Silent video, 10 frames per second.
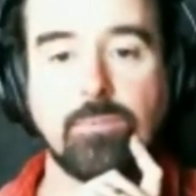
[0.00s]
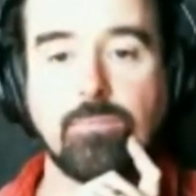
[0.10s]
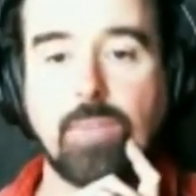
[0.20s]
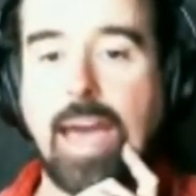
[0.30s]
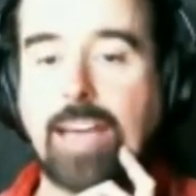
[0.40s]

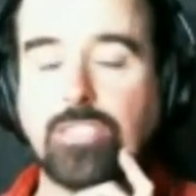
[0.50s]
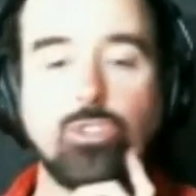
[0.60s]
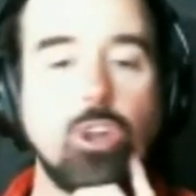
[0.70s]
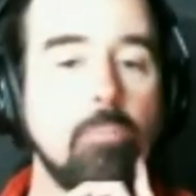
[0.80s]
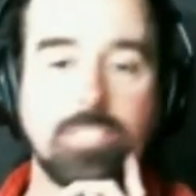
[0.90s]
has
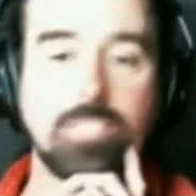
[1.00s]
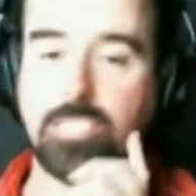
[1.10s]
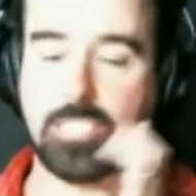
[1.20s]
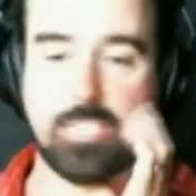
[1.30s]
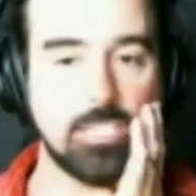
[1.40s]
no
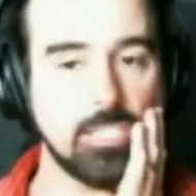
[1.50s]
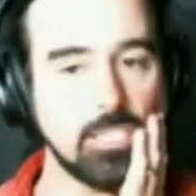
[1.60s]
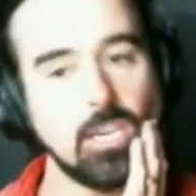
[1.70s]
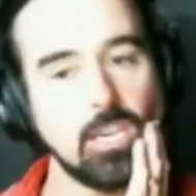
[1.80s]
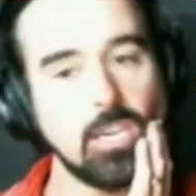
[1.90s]
business teaching.
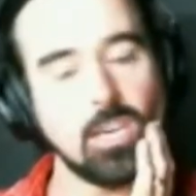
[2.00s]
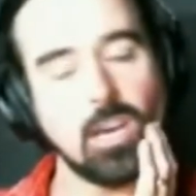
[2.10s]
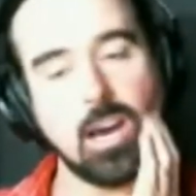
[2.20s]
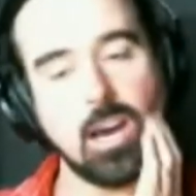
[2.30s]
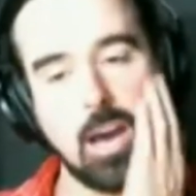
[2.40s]

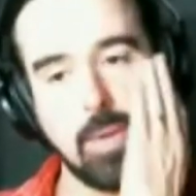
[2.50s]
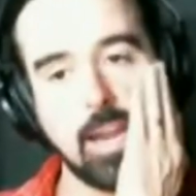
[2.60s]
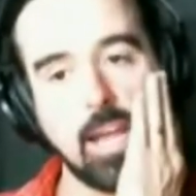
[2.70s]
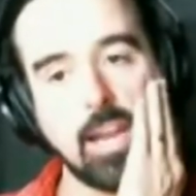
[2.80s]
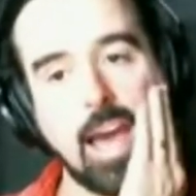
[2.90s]

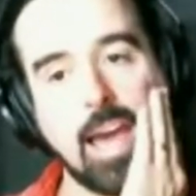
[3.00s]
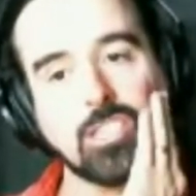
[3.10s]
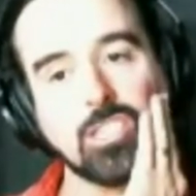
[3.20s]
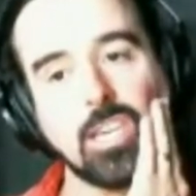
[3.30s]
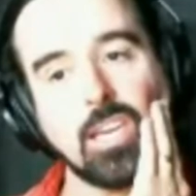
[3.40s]
And
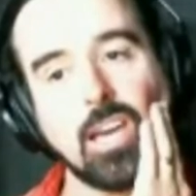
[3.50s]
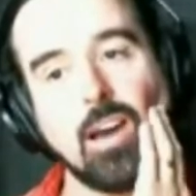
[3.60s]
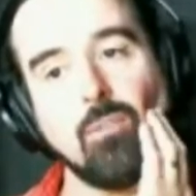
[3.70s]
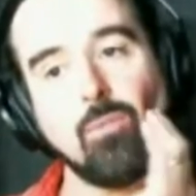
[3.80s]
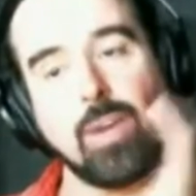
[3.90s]
actually,
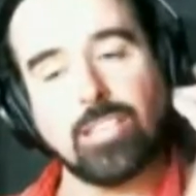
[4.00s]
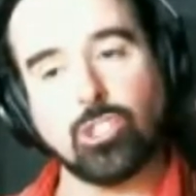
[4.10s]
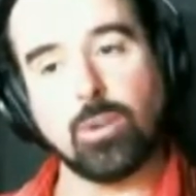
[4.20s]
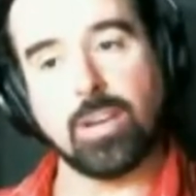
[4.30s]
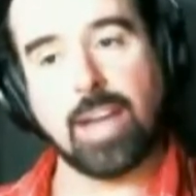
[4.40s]

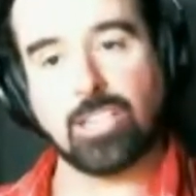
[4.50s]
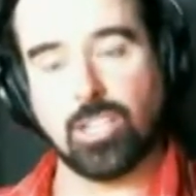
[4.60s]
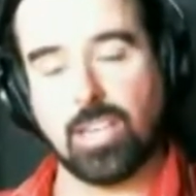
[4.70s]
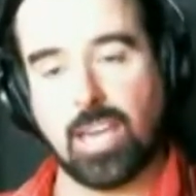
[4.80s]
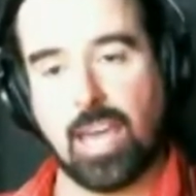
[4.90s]
his student
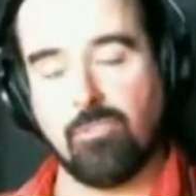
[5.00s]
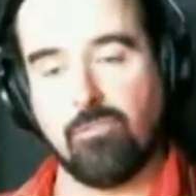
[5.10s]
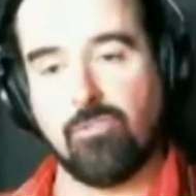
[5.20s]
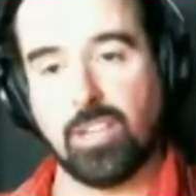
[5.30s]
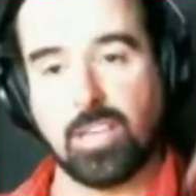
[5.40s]
actually came
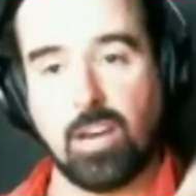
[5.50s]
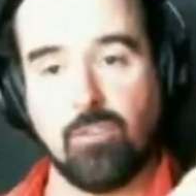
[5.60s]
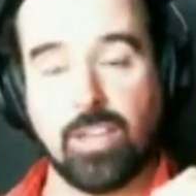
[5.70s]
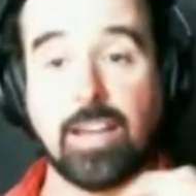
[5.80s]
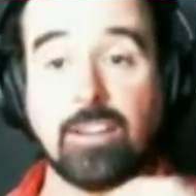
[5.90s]
from
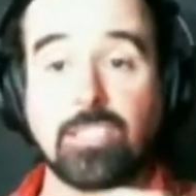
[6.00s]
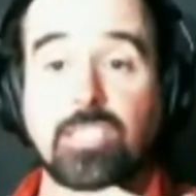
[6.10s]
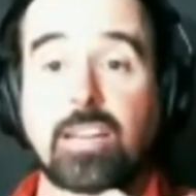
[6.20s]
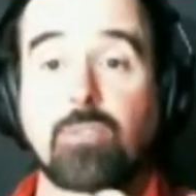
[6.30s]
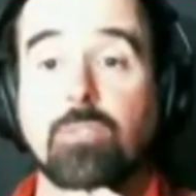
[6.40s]
Philadelphia down to
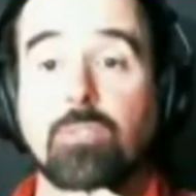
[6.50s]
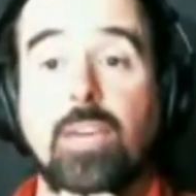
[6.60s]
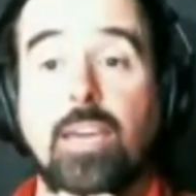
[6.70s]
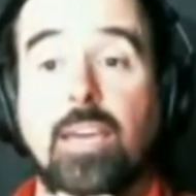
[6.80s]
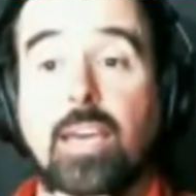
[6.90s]
study with
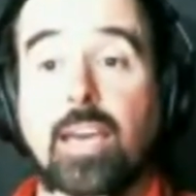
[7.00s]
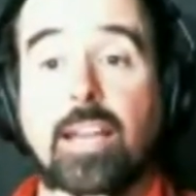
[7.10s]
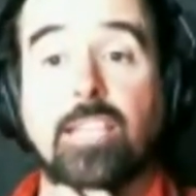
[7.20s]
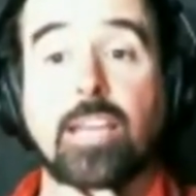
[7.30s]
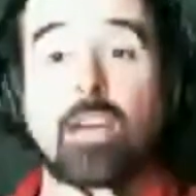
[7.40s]
me, and
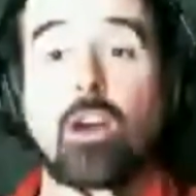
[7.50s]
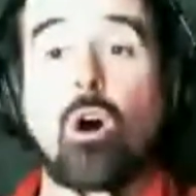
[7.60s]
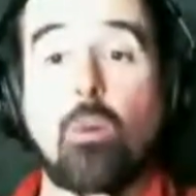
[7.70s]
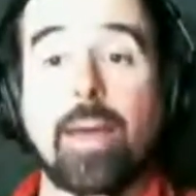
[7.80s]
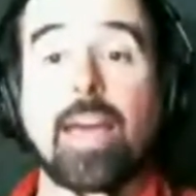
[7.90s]
he's like,
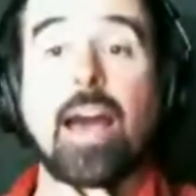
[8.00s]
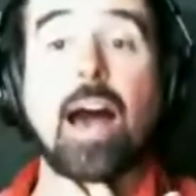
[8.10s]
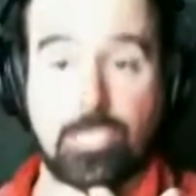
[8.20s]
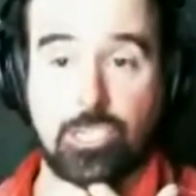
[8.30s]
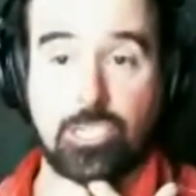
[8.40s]
"Oh my
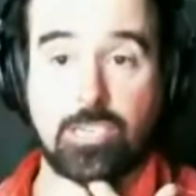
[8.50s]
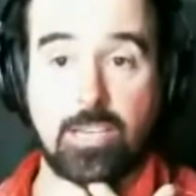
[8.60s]
gosh,